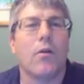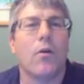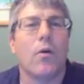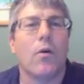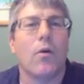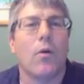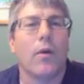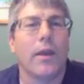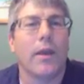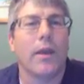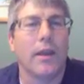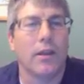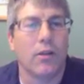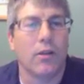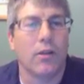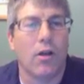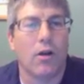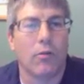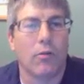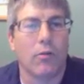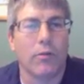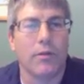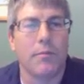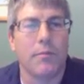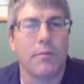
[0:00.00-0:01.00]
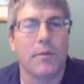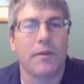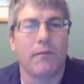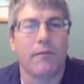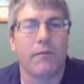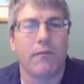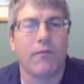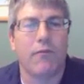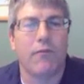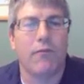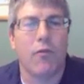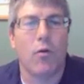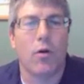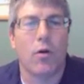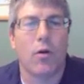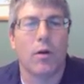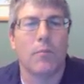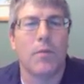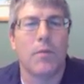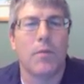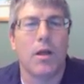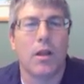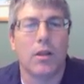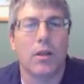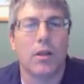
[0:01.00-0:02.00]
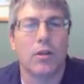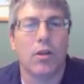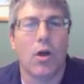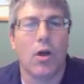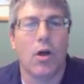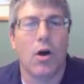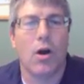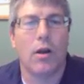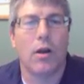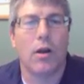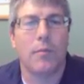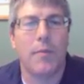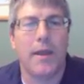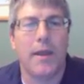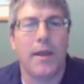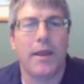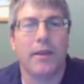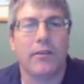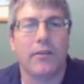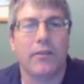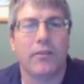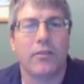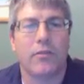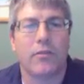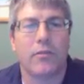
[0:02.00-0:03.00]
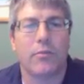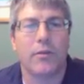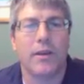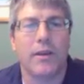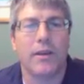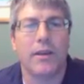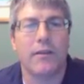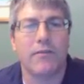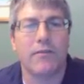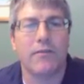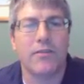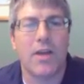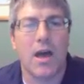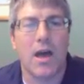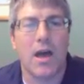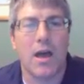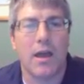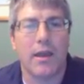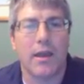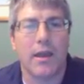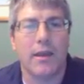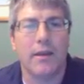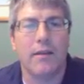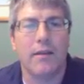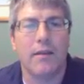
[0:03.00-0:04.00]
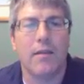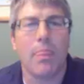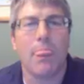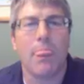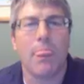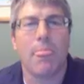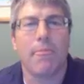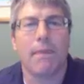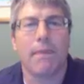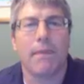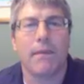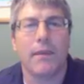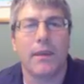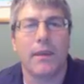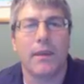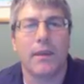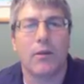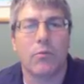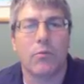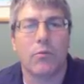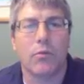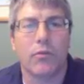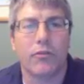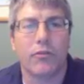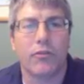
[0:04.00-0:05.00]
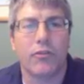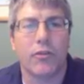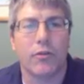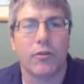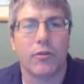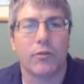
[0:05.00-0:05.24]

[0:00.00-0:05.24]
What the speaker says: In logarithmic form, log base 3 of 9 equals 2.